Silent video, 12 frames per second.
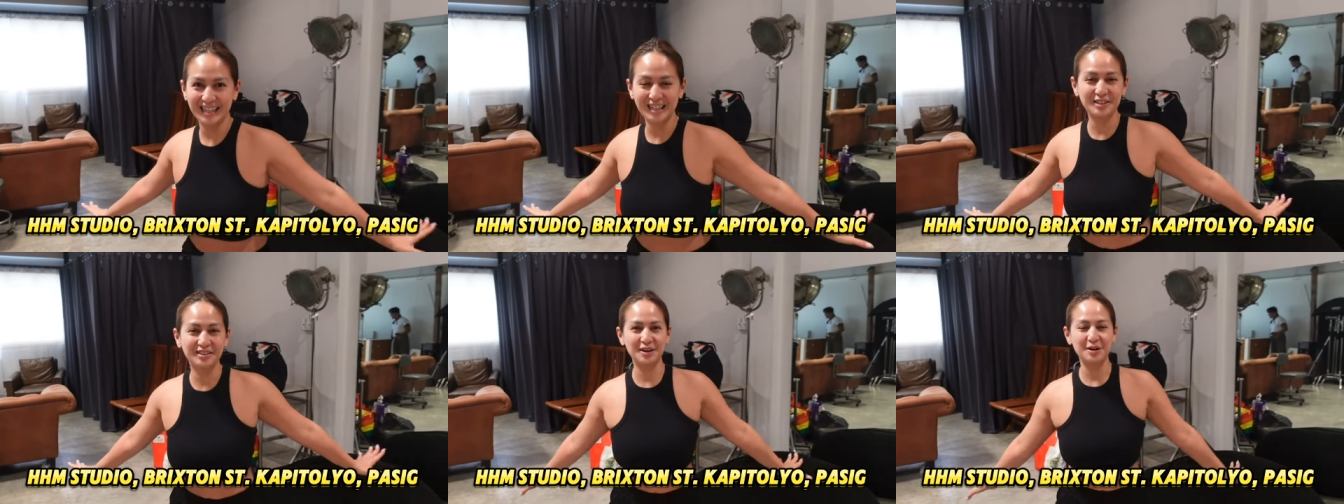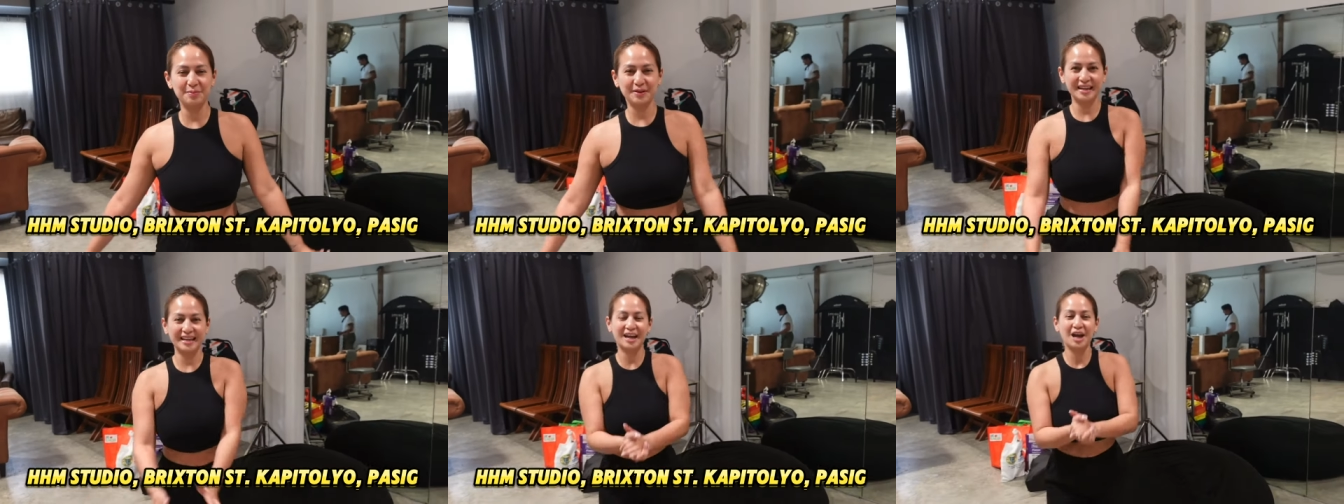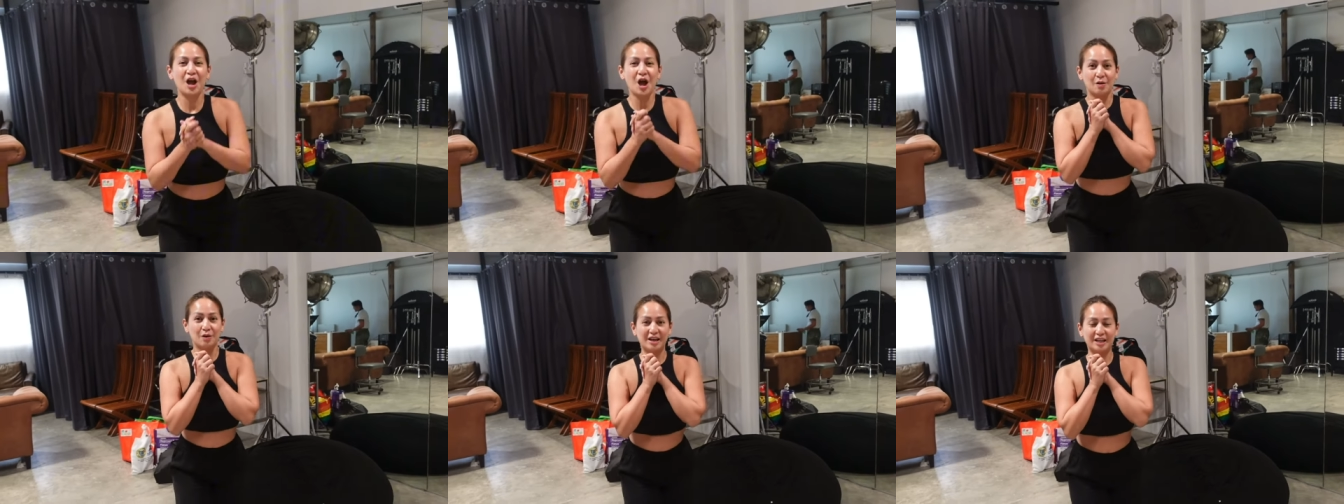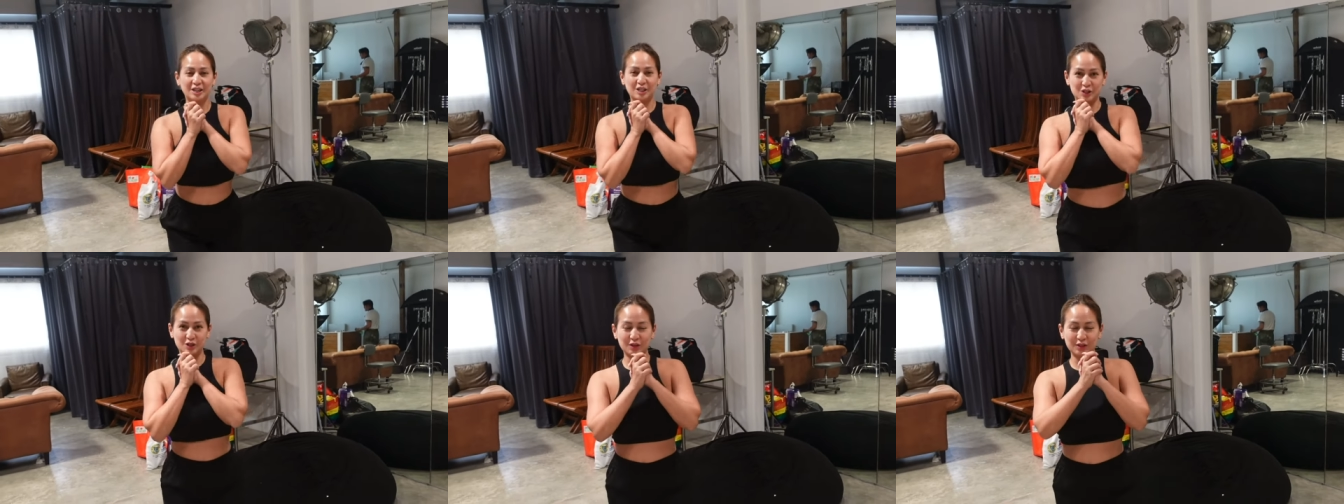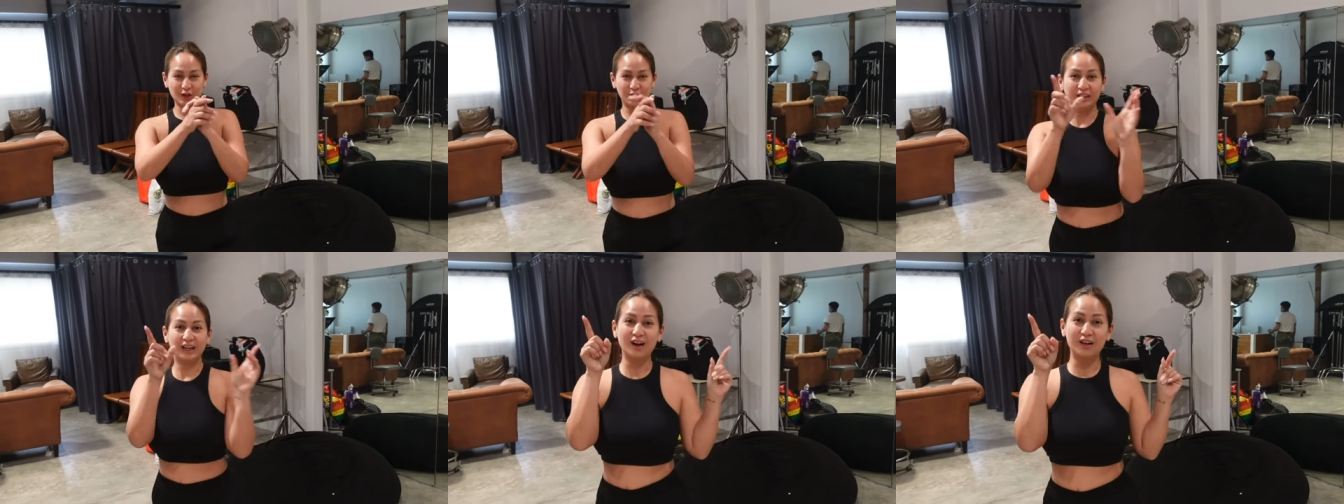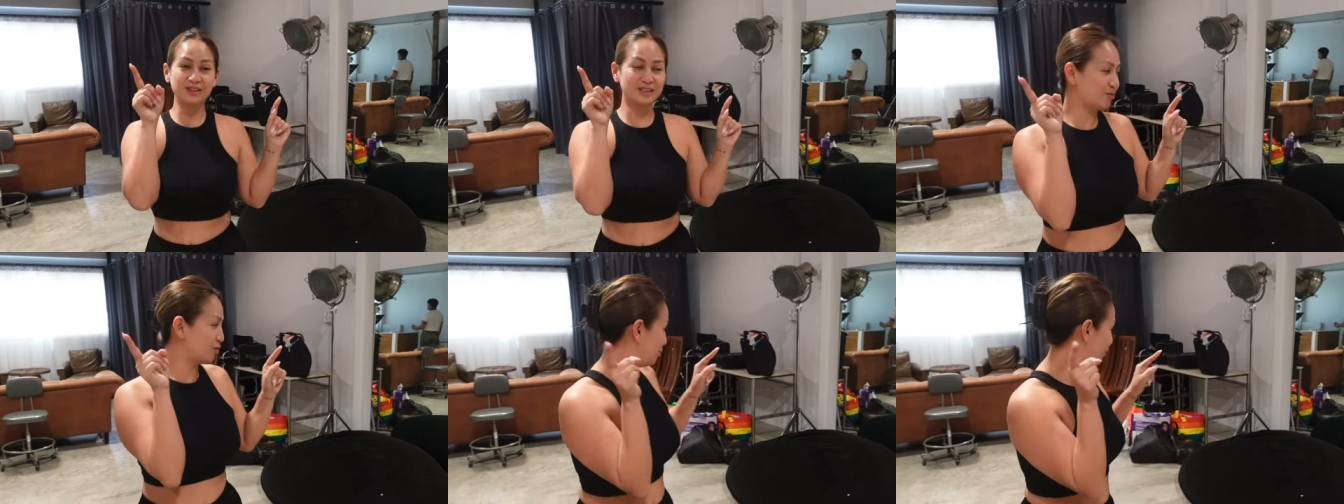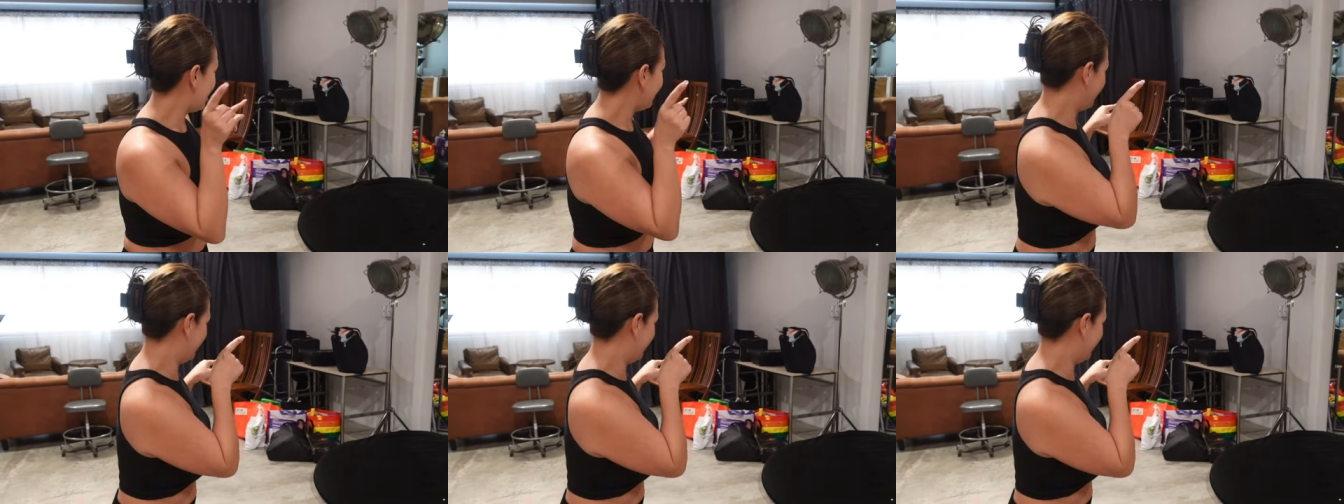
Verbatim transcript: and so big. We're ready to shoot. So look at all the stuff we brought.